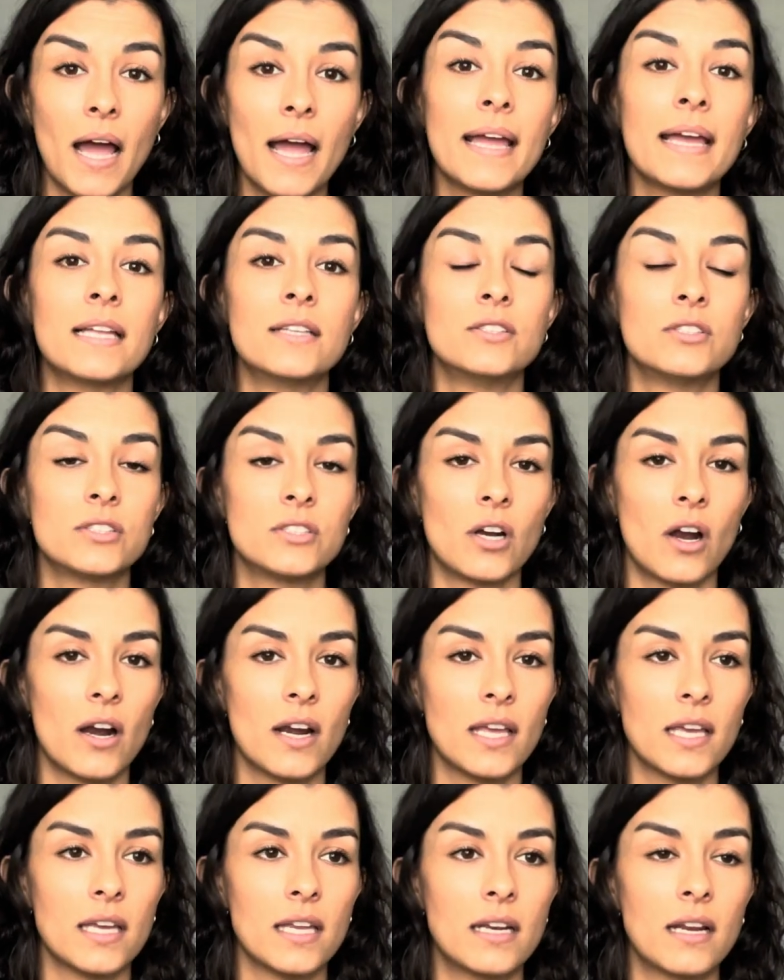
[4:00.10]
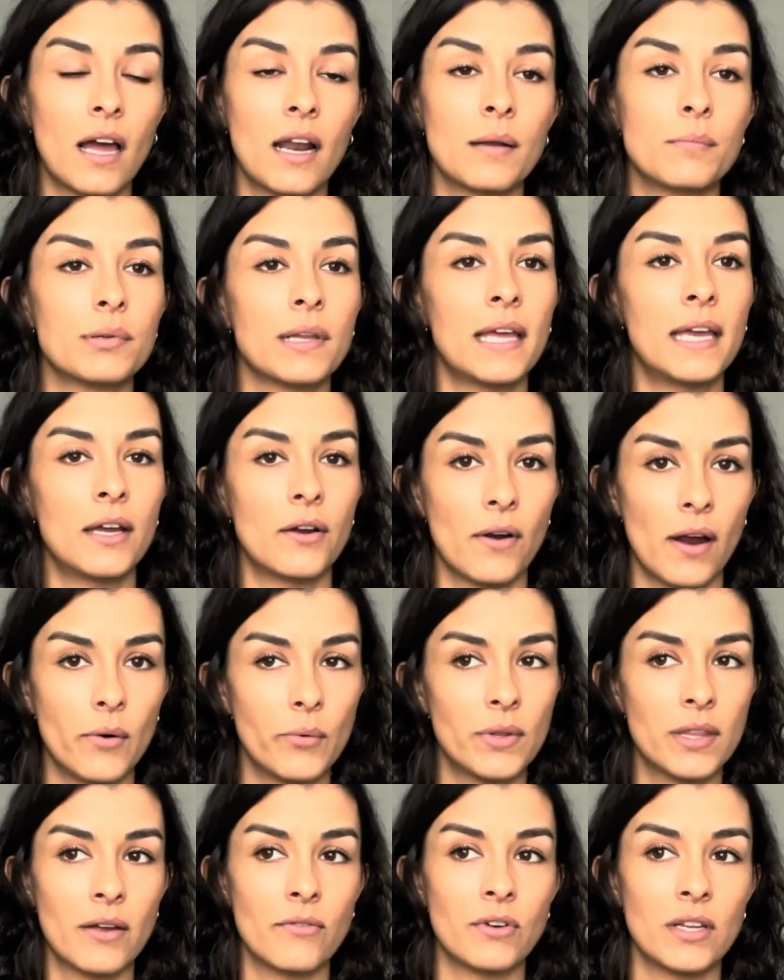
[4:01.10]
I had started kind of playing around
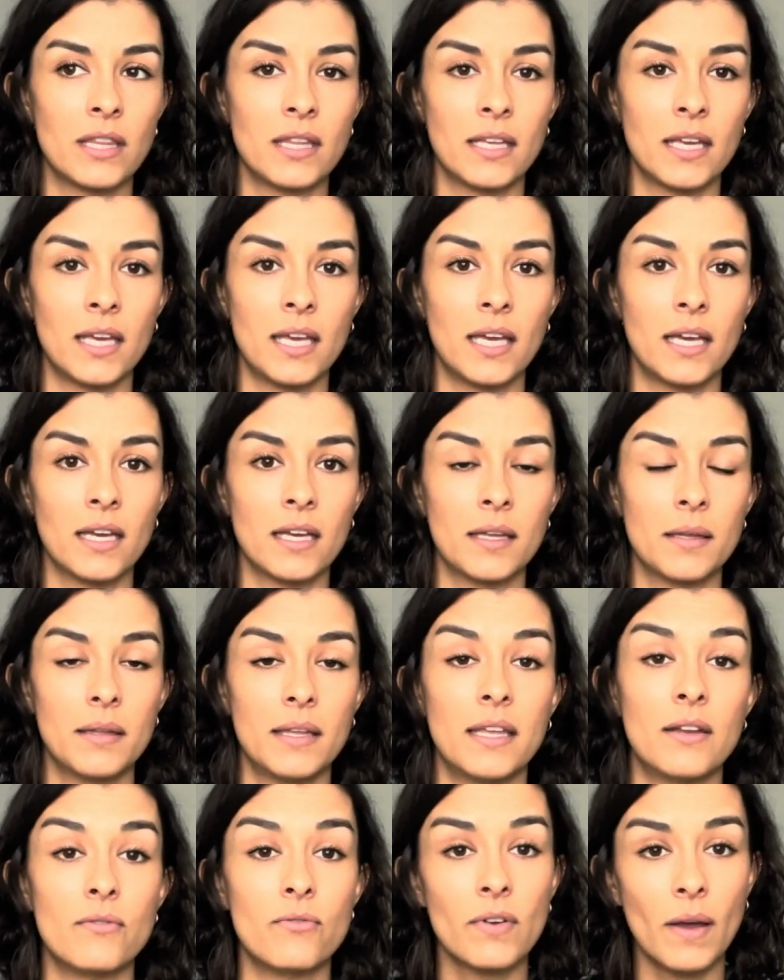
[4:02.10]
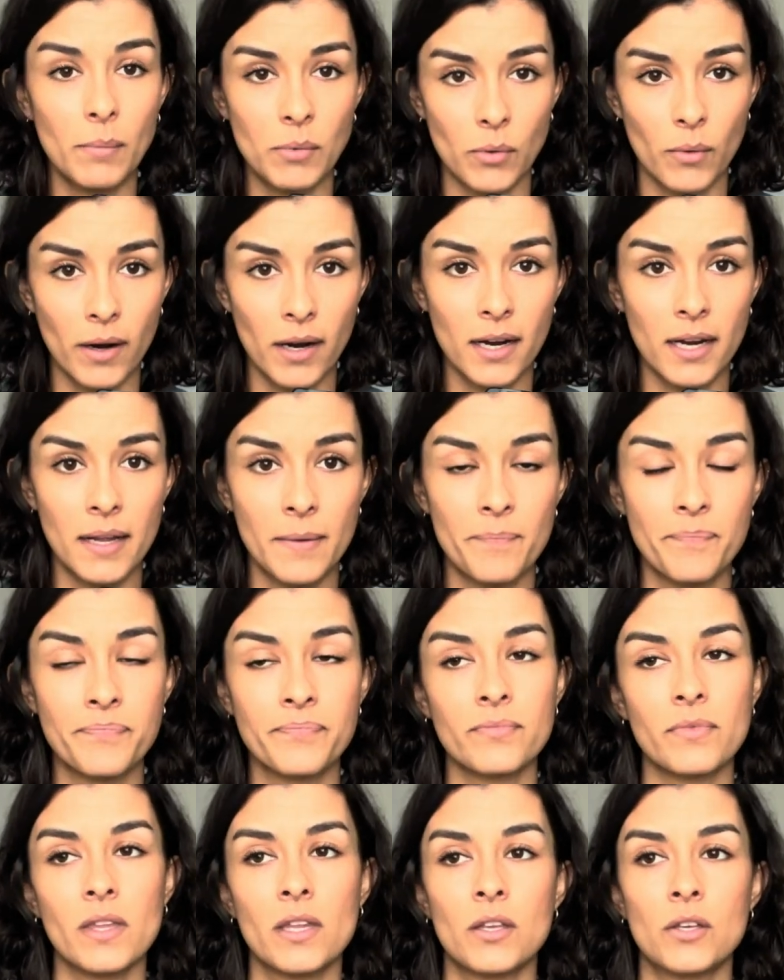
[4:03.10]
with everything in February.
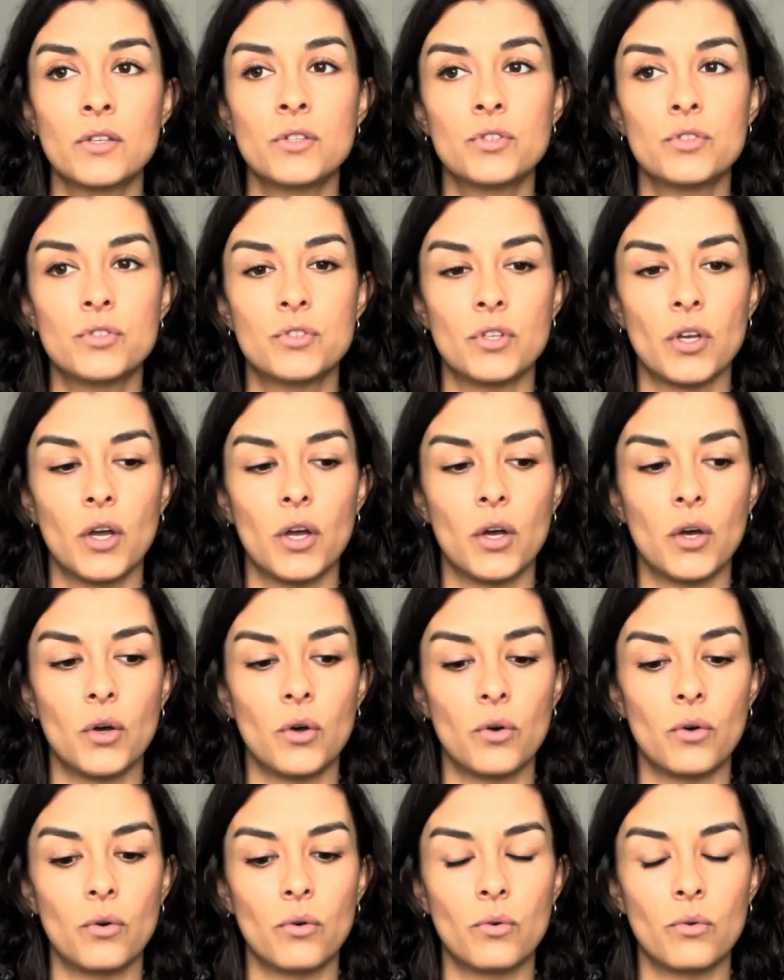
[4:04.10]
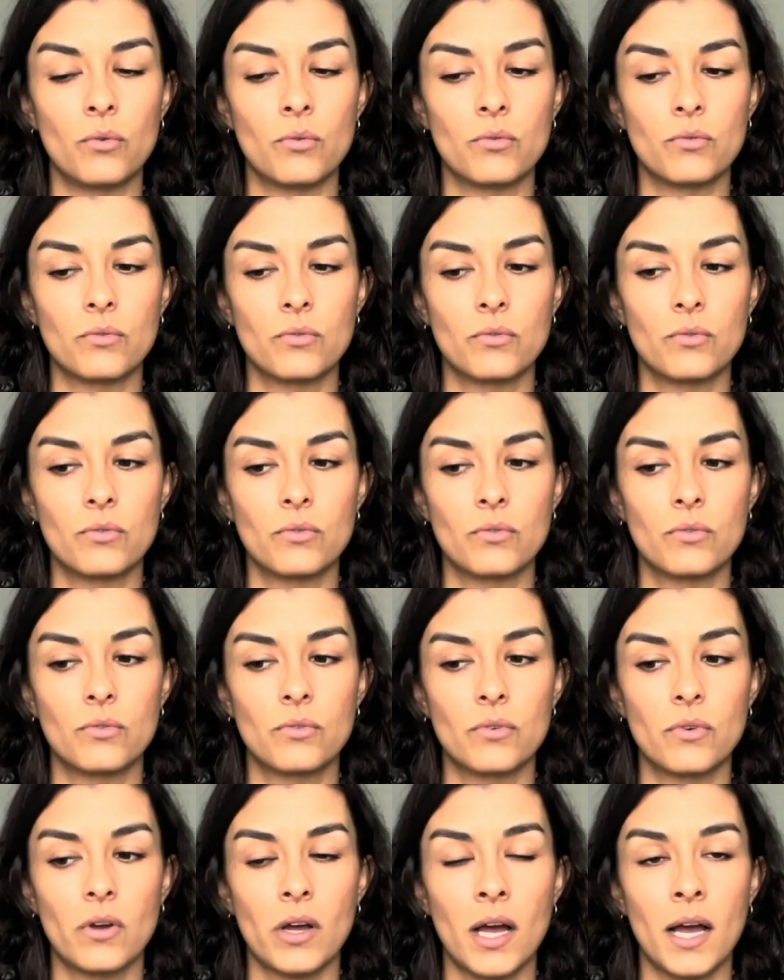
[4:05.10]
So
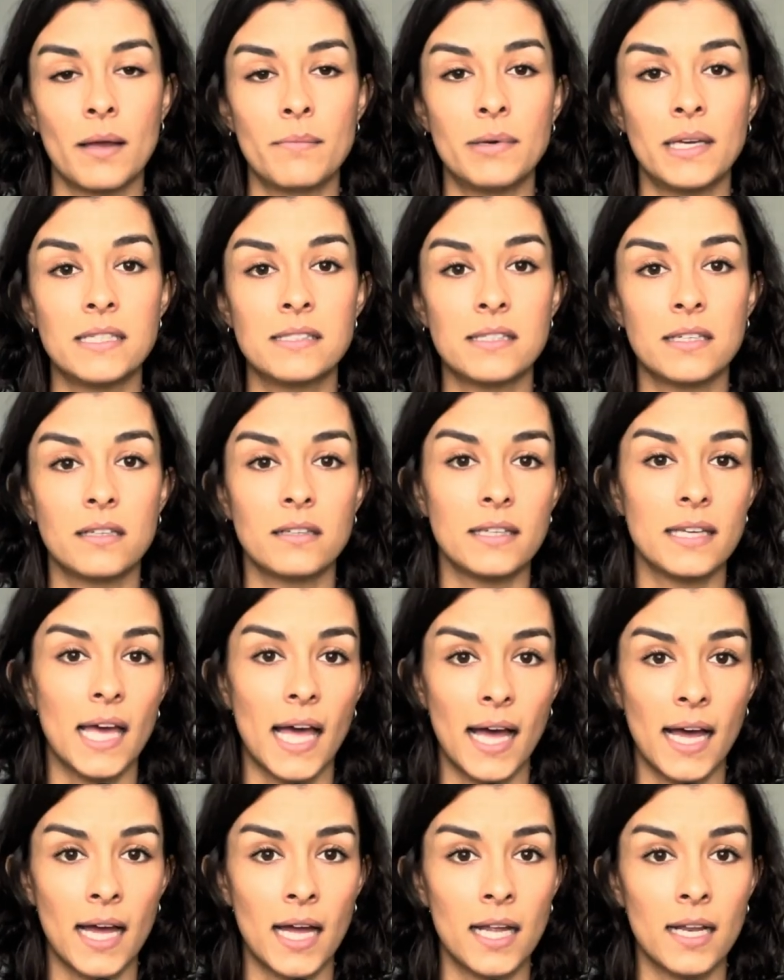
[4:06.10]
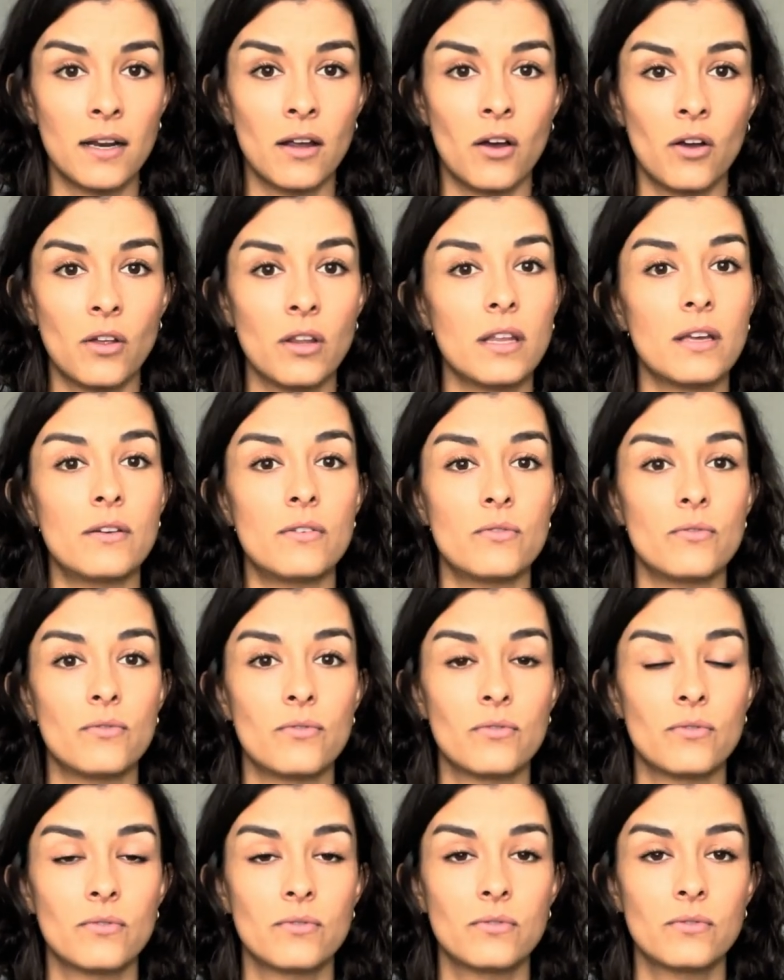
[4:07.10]
I basically had all of
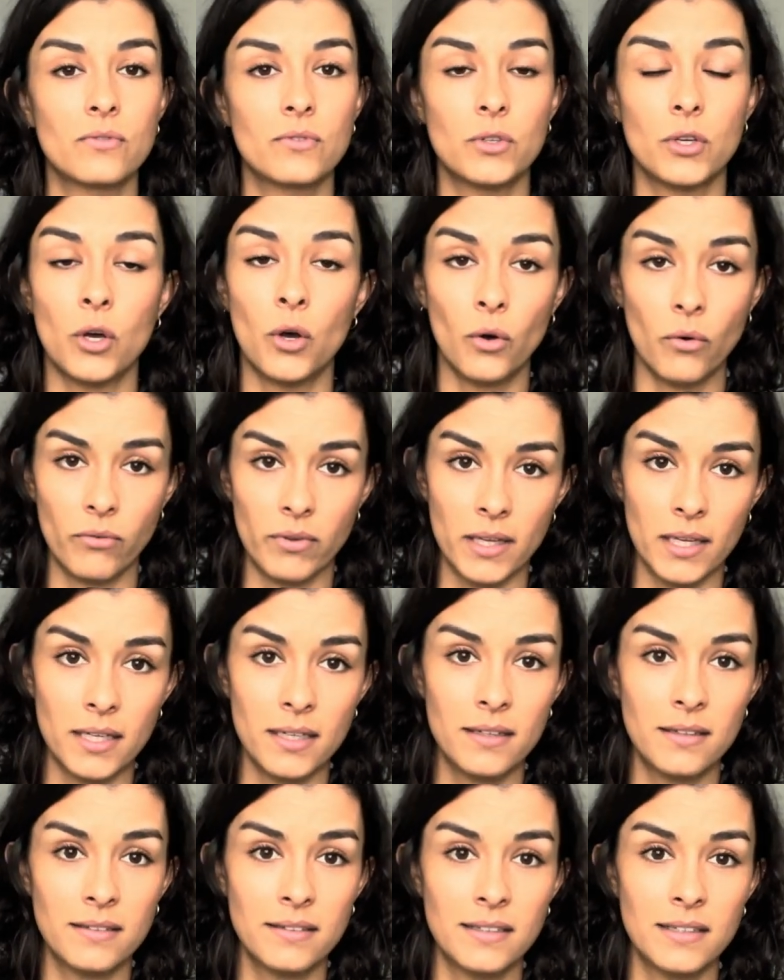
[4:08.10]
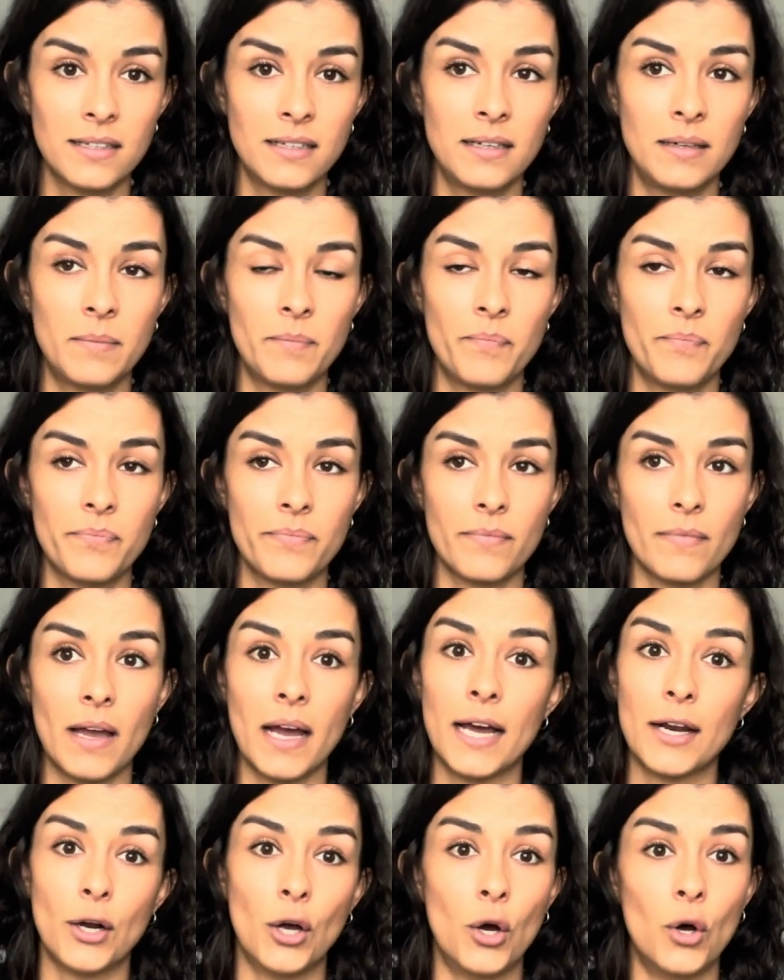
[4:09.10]
COVID
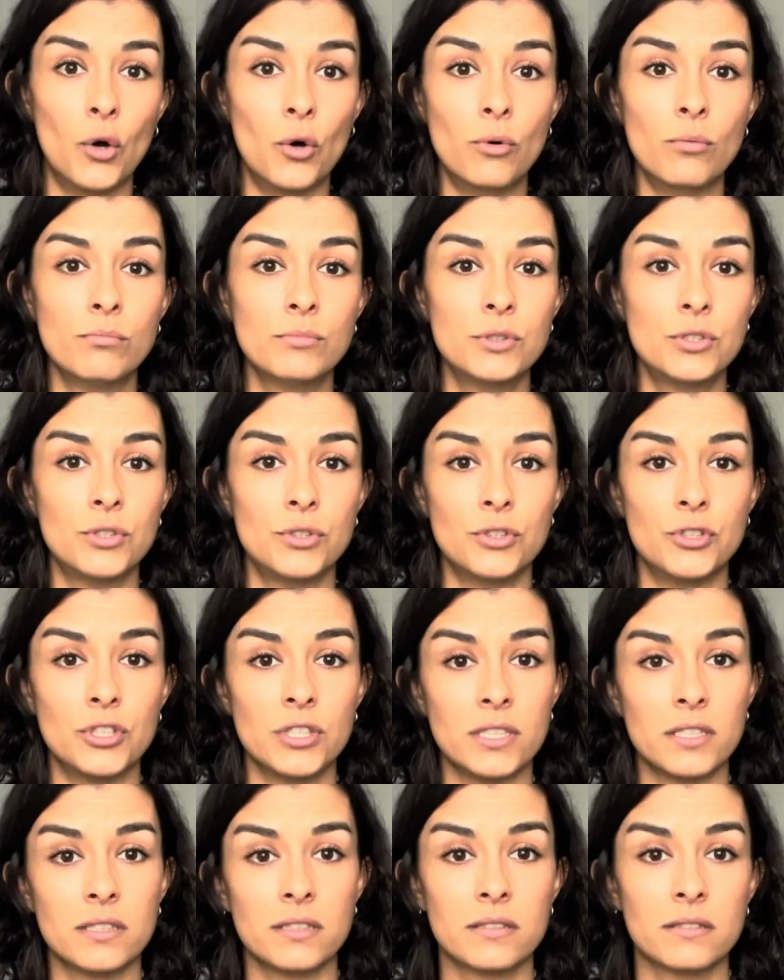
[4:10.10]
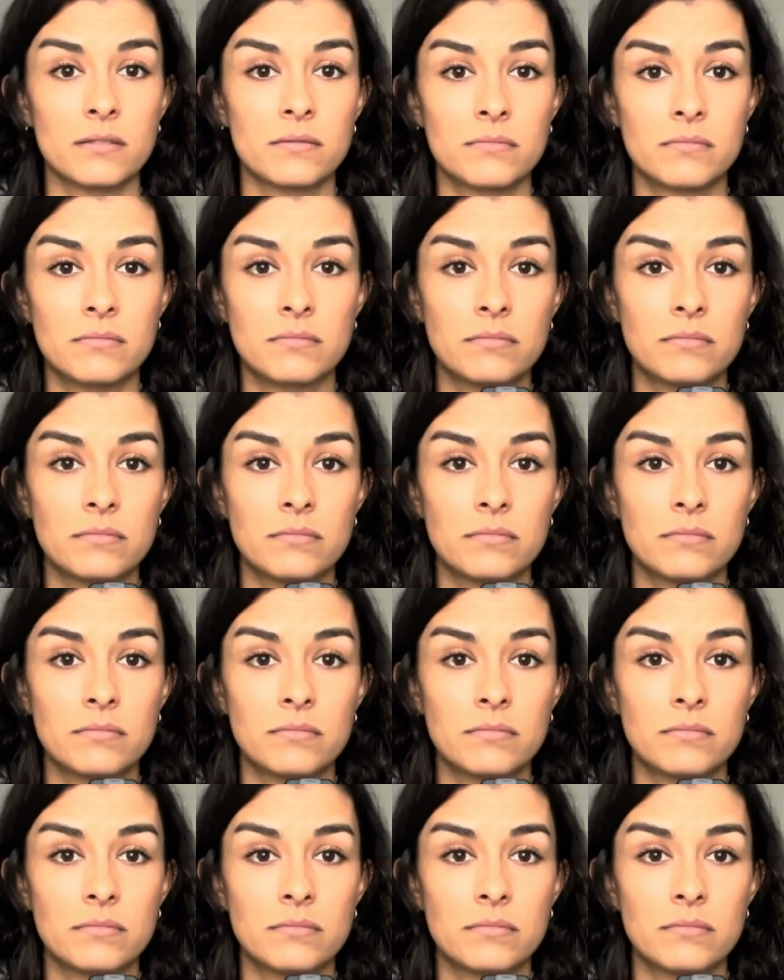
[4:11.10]
at home to just